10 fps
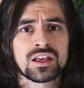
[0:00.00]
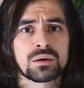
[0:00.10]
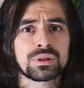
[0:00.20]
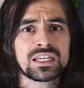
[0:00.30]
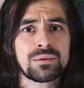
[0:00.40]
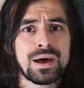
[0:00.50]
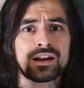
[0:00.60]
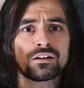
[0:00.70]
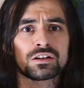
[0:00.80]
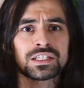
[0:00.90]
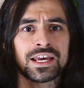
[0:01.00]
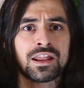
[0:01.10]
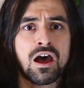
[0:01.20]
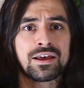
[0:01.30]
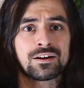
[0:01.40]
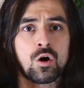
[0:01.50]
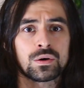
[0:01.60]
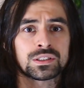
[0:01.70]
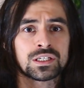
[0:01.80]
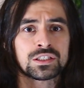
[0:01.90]
Complete competitors cannot
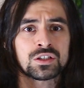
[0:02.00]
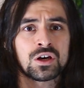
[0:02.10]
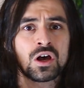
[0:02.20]
coexist,